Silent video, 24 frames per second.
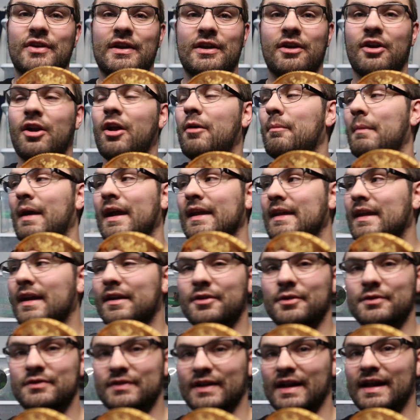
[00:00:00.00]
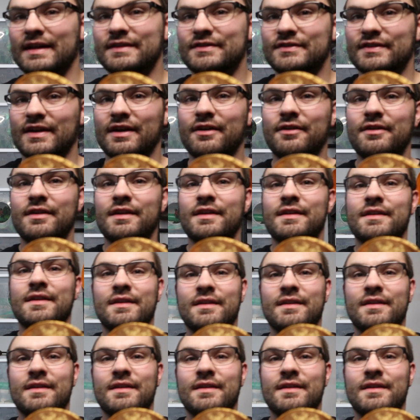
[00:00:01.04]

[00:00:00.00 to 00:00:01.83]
Like on all my geckos that I sell,